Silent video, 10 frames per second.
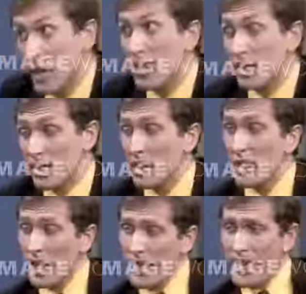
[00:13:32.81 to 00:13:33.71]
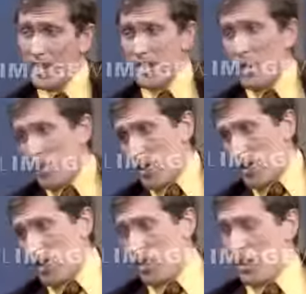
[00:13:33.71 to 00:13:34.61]
ever yeah, reach that I point? think so. Uh, I mean- In
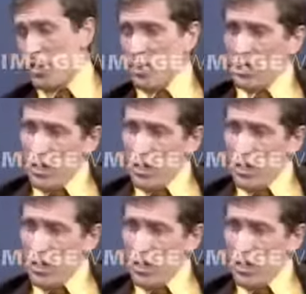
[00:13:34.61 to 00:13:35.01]
this country?